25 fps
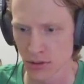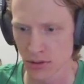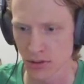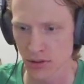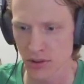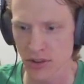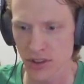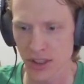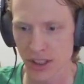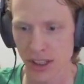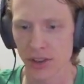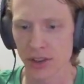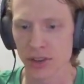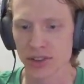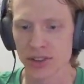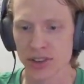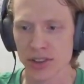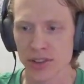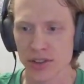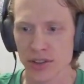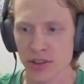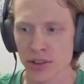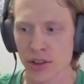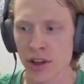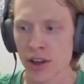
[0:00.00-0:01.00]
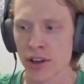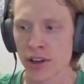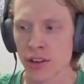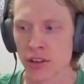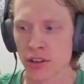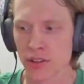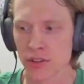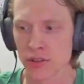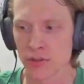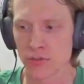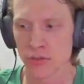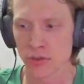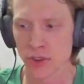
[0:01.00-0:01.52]
Skeleton Slayer
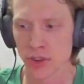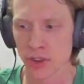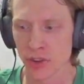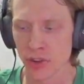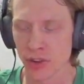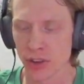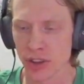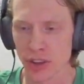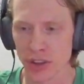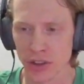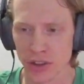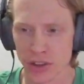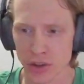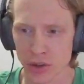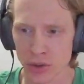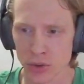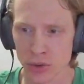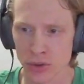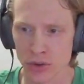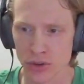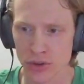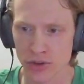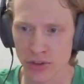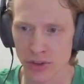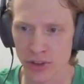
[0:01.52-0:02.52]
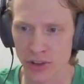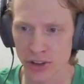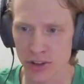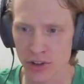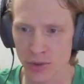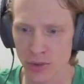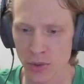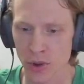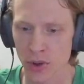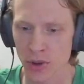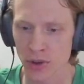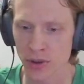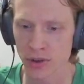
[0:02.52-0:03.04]
is really huge for
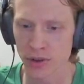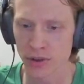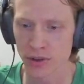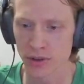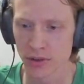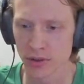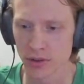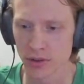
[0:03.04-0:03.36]
this one.